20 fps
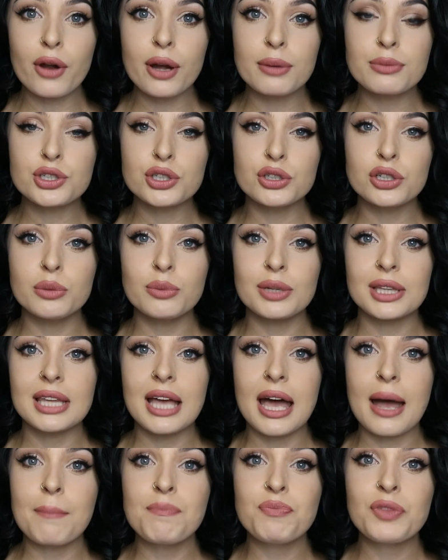I'm shooting with
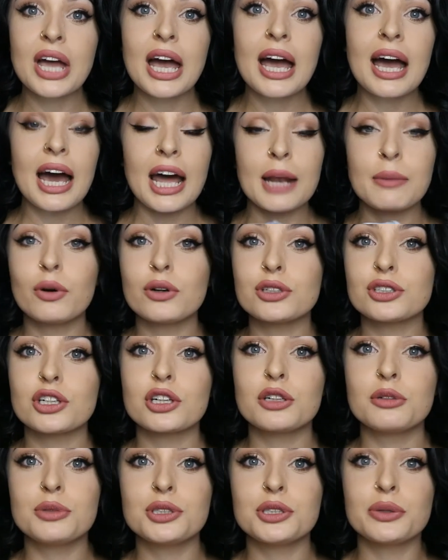them, and I'm also
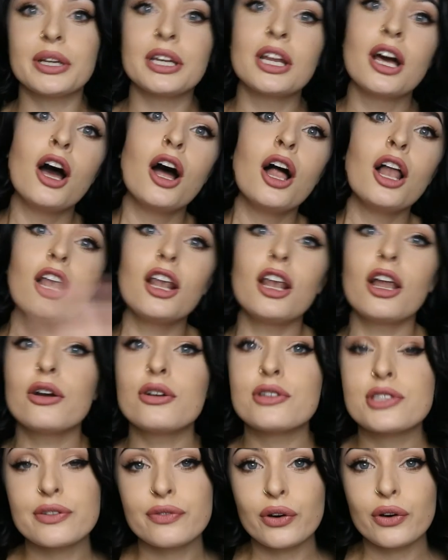going to be doing
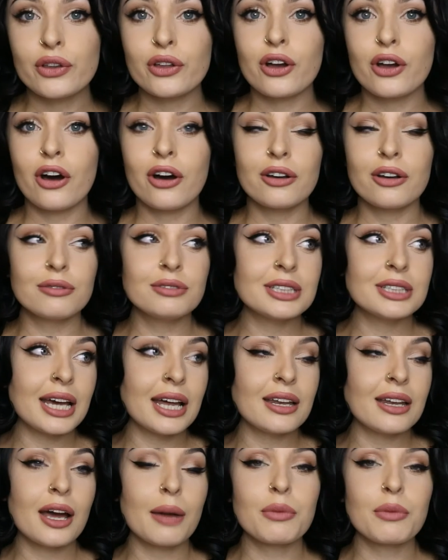loads of other
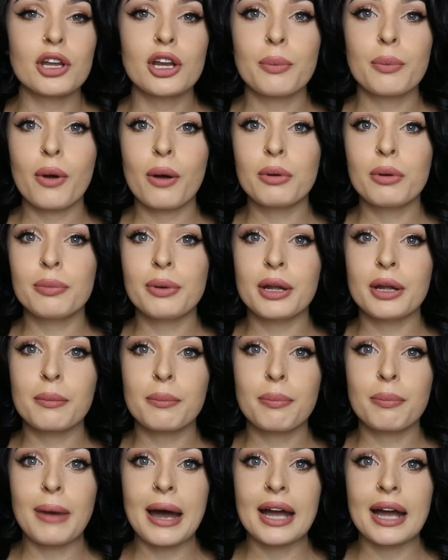content. I'm going to probably bring
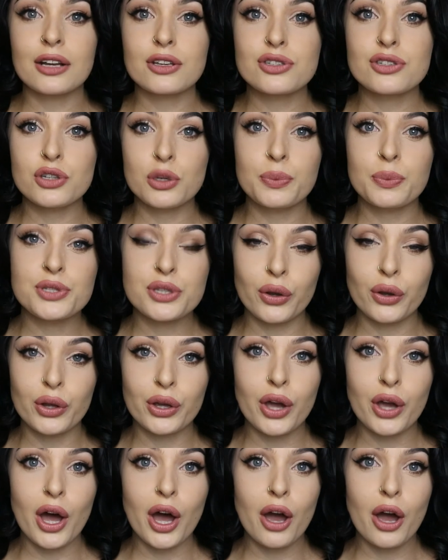back
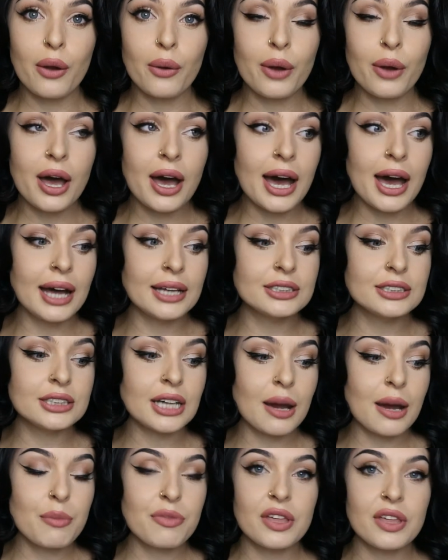Supersonico, and
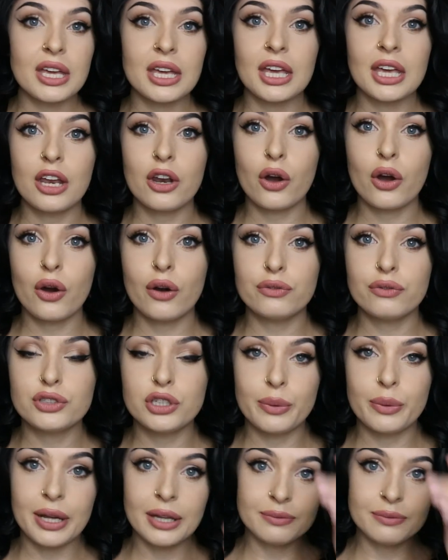I'm thinking of
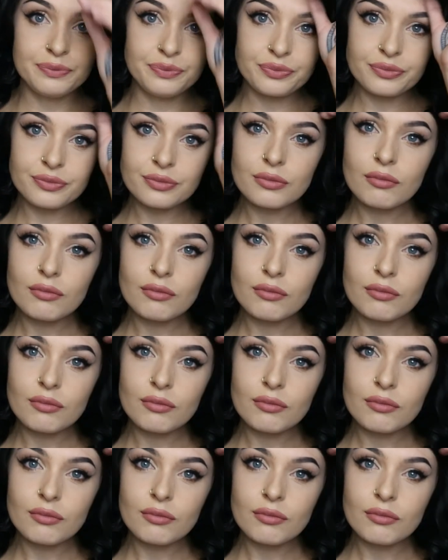doing